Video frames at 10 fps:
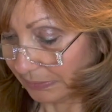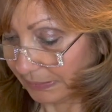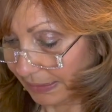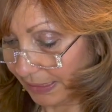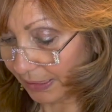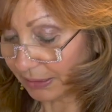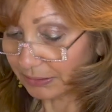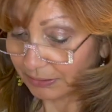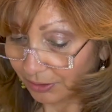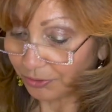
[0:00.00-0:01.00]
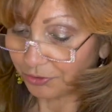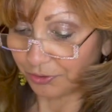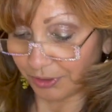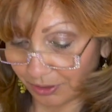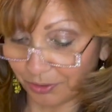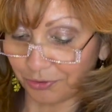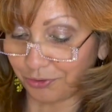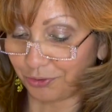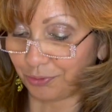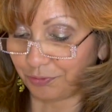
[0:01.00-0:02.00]
getting closer and closer
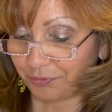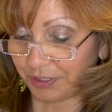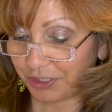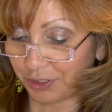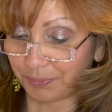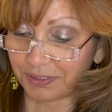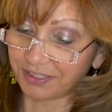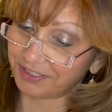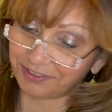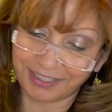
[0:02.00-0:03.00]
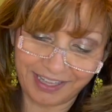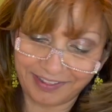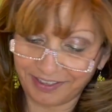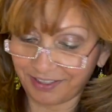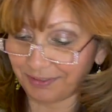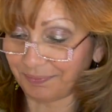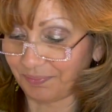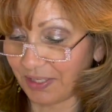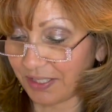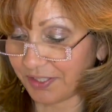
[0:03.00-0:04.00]
to a finish, but still not there,
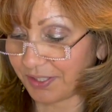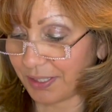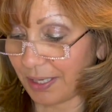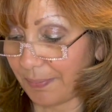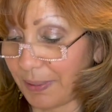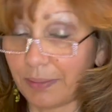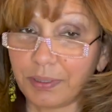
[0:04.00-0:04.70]
is Baby